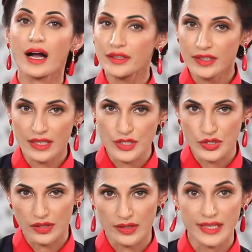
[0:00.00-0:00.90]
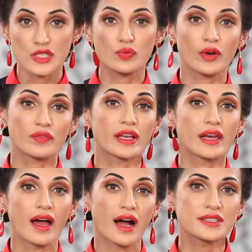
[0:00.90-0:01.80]
Agriculture is one of the
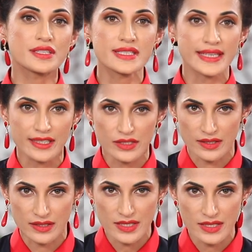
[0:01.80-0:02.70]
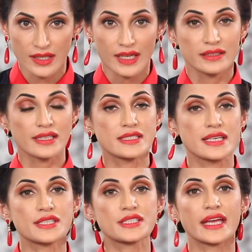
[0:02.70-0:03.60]
largest sectors that
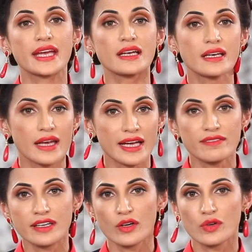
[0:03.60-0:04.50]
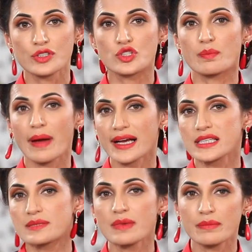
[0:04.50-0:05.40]
sustain livelihood to
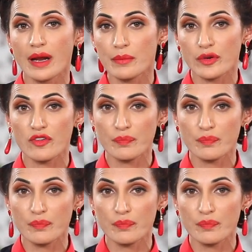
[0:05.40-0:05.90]
maximum number of